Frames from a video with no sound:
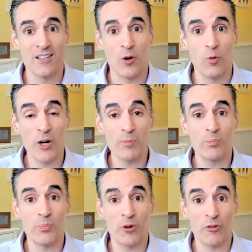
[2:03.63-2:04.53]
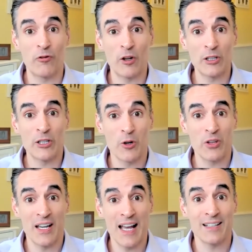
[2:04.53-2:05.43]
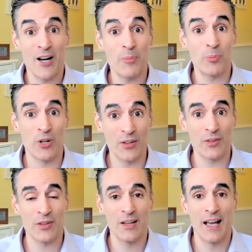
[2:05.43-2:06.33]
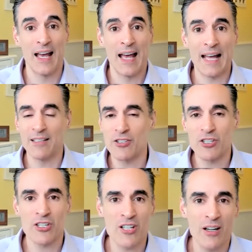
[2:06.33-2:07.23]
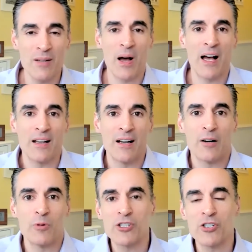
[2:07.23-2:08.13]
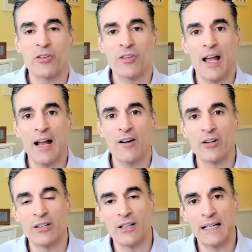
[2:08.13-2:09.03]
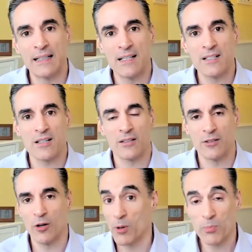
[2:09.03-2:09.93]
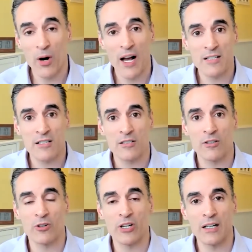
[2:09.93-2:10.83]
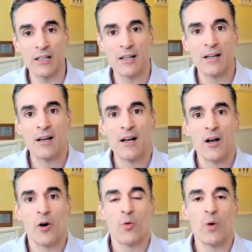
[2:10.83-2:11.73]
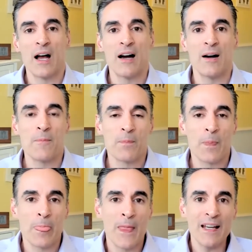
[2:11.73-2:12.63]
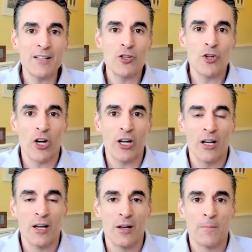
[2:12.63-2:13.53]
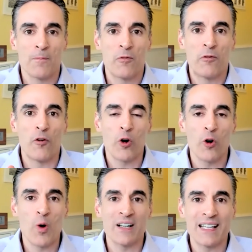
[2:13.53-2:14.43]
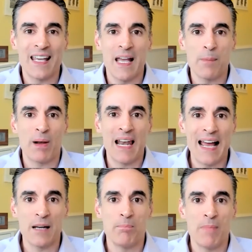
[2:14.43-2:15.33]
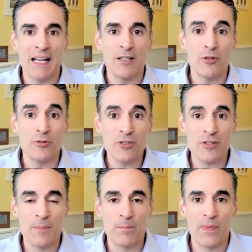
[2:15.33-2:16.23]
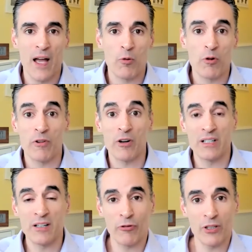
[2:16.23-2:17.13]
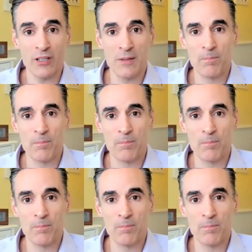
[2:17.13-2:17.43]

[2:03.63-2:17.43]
what portfolio they end up with. And there's a study by uh, Richard Thaler, and he's a Nobel Prize laureate, where they took 401k plan menus that were very different.